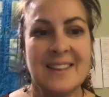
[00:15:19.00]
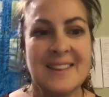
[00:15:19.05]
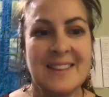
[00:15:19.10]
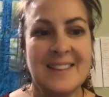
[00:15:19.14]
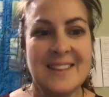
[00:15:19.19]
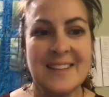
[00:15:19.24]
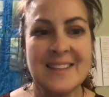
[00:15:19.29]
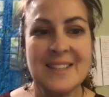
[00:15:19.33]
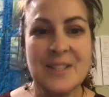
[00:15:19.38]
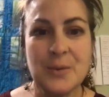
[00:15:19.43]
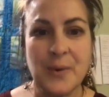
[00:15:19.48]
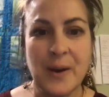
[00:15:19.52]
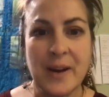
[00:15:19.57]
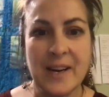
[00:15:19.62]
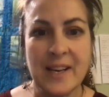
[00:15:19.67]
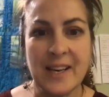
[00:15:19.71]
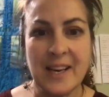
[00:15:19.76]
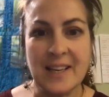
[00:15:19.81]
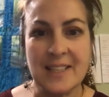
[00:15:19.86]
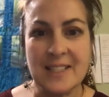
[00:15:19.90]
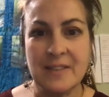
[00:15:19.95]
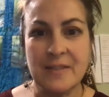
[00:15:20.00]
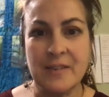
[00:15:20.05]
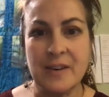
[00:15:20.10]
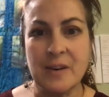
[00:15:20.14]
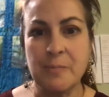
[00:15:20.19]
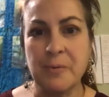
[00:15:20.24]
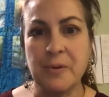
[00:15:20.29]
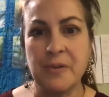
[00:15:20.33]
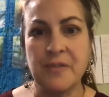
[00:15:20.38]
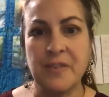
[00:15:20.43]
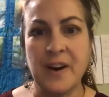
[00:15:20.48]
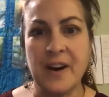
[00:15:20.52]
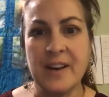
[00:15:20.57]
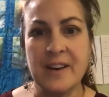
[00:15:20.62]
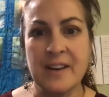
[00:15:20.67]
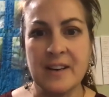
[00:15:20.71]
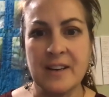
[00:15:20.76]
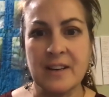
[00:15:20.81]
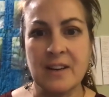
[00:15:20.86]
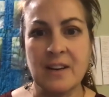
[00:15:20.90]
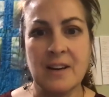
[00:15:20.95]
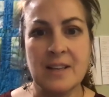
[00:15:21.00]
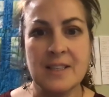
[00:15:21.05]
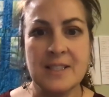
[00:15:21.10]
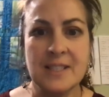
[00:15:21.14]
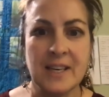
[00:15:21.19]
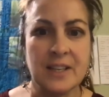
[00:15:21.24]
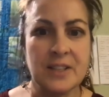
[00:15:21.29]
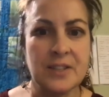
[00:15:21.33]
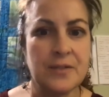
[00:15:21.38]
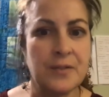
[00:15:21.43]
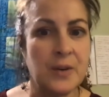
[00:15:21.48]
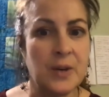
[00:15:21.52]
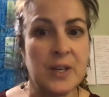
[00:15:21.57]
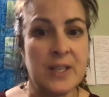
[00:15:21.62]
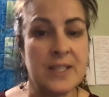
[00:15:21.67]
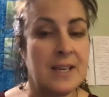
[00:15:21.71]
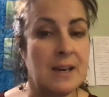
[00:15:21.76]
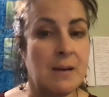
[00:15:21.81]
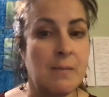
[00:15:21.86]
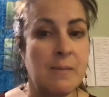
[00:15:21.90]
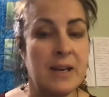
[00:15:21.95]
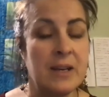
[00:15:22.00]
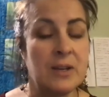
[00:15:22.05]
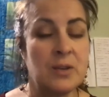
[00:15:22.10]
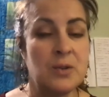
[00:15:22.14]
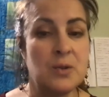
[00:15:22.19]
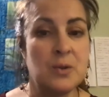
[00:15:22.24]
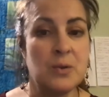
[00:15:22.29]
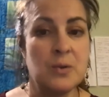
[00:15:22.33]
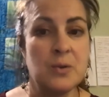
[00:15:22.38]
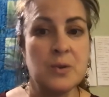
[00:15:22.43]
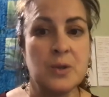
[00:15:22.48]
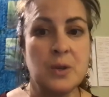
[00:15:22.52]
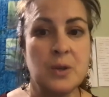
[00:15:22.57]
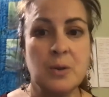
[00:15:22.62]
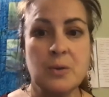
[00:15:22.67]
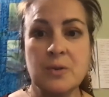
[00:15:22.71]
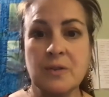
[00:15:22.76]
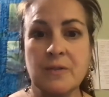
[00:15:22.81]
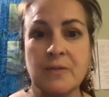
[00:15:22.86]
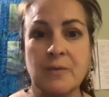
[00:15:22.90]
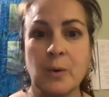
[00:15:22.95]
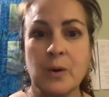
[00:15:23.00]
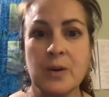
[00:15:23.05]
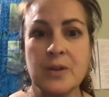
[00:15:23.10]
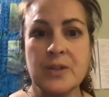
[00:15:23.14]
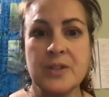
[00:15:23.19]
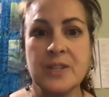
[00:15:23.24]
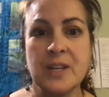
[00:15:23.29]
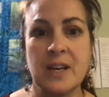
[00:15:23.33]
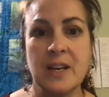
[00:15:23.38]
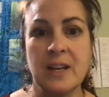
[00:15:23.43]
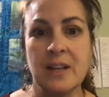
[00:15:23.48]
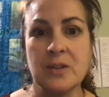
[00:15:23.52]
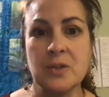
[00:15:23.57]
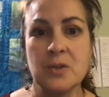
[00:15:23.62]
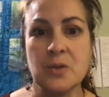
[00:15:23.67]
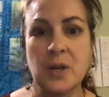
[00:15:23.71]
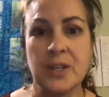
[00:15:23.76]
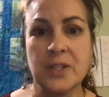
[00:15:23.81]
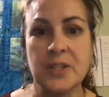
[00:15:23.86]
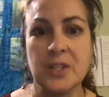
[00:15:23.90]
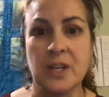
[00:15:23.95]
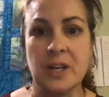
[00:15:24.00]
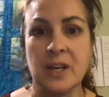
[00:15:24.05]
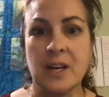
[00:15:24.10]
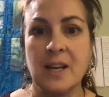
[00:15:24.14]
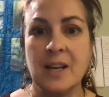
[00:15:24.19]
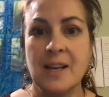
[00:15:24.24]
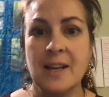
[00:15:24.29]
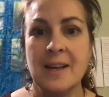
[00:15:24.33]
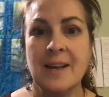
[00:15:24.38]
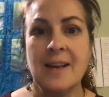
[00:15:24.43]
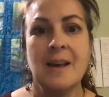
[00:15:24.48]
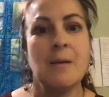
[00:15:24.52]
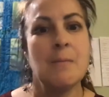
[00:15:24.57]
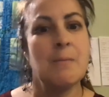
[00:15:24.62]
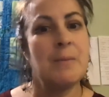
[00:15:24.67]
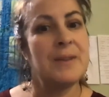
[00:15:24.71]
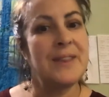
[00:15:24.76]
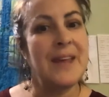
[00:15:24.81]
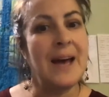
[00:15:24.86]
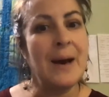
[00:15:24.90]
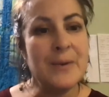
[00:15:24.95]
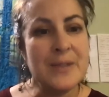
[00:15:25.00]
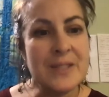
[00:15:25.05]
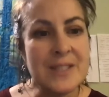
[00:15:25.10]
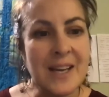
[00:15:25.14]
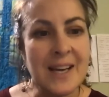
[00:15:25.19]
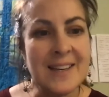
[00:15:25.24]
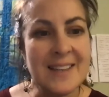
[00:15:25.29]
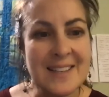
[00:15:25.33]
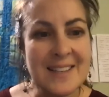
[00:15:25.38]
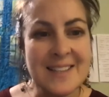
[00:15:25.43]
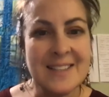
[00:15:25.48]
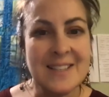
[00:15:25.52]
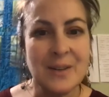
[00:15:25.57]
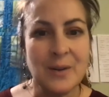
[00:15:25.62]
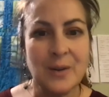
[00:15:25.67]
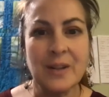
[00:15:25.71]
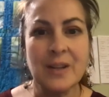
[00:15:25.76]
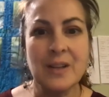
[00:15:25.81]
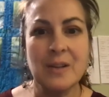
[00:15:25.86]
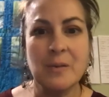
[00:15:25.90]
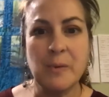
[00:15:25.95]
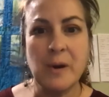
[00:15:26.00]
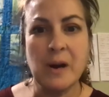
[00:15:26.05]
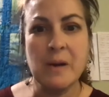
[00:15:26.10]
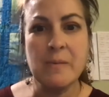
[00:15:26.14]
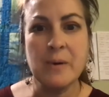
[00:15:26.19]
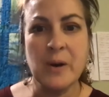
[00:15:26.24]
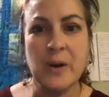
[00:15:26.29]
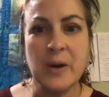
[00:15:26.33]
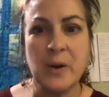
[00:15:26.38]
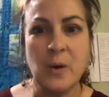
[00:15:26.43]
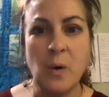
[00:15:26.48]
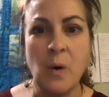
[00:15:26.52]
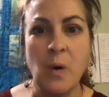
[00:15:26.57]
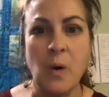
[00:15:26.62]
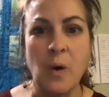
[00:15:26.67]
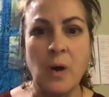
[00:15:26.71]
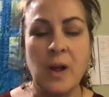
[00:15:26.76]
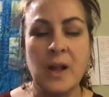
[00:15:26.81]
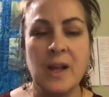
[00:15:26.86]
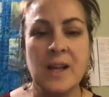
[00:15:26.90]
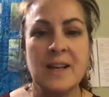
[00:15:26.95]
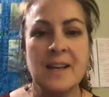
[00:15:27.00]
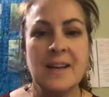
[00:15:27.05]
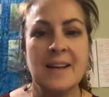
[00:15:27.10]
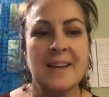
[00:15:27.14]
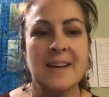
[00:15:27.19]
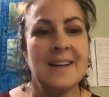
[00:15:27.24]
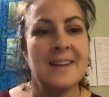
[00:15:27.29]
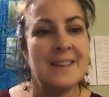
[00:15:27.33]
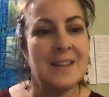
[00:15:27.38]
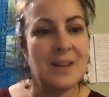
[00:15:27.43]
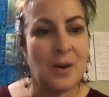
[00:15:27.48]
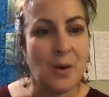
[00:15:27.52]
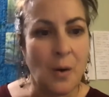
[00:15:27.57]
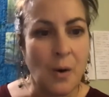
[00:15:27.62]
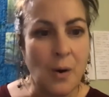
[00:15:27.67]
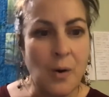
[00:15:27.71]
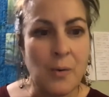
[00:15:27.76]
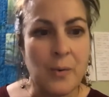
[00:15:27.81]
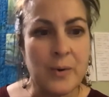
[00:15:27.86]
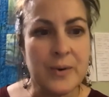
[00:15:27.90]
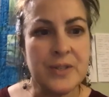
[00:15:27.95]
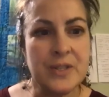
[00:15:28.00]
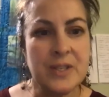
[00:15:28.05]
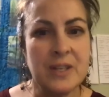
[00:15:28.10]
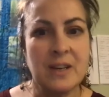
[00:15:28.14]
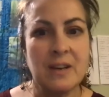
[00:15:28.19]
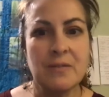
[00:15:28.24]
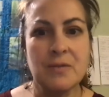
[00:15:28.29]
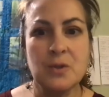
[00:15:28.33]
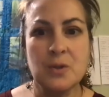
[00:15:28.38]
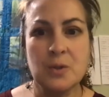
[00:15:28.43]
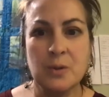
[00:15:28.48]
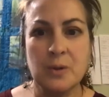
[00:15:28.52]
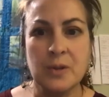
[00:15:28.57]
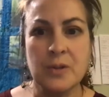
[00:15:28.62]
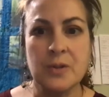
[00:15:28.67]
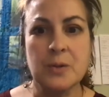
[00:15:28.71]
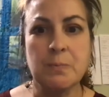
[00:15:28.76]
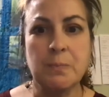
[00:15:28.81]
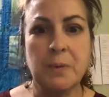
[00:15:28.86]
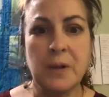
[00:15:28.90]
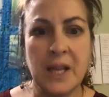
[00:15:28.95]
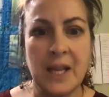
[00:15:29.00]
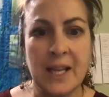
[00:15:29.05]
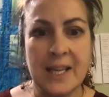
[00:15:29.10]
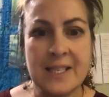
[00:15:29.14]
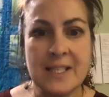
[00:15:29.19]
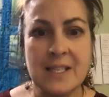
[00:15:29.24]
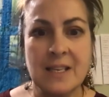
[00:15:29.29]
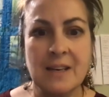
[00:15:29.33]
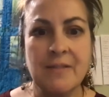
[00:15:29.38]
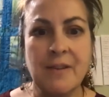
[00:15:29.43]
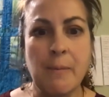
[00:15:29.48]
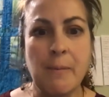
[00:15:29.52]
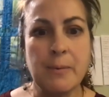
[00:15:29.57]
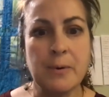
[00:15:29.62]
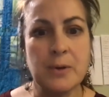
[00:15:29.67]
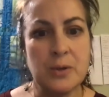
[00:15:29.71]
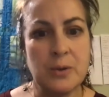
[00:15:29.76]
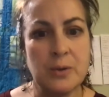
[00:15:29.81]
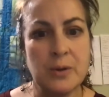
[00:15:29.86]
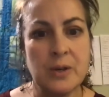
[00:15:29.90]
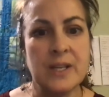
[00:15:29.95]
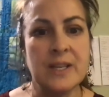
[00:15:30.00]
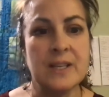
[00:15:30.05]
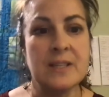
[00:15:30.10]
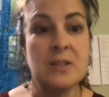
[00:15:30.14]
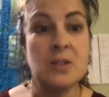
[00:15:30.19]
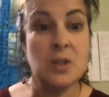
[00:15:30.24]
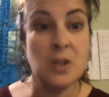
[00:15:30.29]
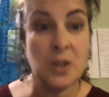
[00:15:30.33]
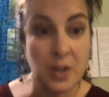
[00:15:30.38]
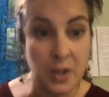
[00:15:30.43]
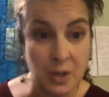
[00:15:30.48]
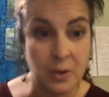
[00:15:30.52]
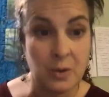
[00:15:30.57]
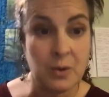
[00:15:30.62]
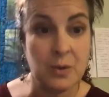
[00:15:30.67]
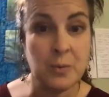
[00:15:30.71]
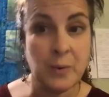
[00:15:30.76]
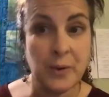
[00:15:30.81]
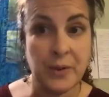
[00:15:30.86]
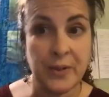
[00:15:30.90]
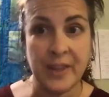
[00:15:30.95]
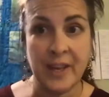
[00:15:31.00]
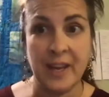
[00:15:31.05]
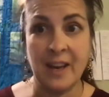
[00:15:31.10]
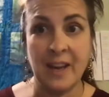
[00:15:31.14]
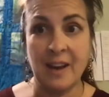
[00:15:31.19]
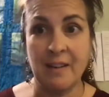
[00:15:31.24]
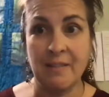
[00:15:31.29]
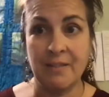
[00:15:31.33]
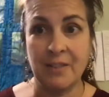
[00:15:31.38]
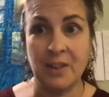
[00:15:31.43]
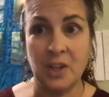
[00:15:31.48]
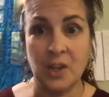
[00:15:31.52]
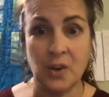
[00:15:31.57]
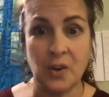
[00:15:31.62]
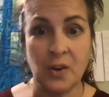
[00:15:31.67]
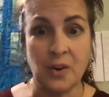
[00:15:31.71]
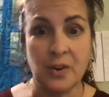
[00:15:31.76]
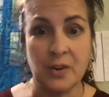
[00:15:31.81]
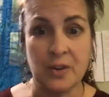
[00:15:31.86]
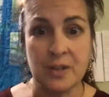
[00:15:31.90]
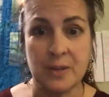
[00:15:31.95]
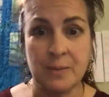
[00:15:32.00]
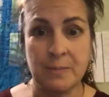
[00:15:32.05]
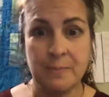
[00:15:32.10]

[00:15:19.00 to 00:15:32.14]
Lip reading: This writing activity provided a context for examining students' use of word study instruction, but that was not necessarily the primary goal. The goal was to give students plenty of opportunities to use what they have learned.